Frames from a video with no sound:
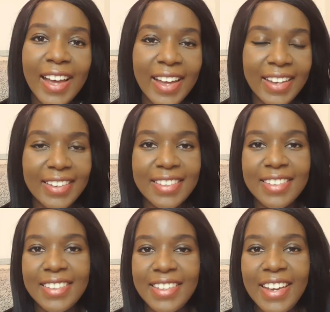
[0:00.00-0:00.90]

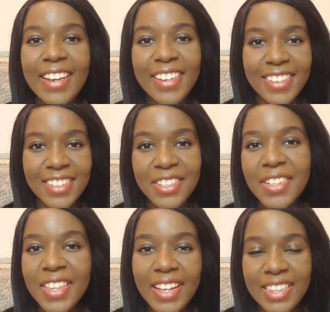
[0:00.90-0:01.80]
and yeah,
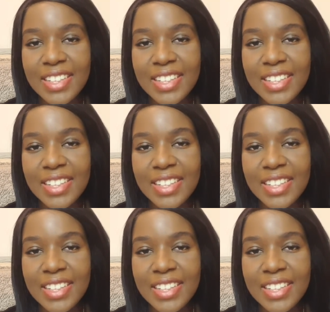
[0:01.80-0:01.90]
so that the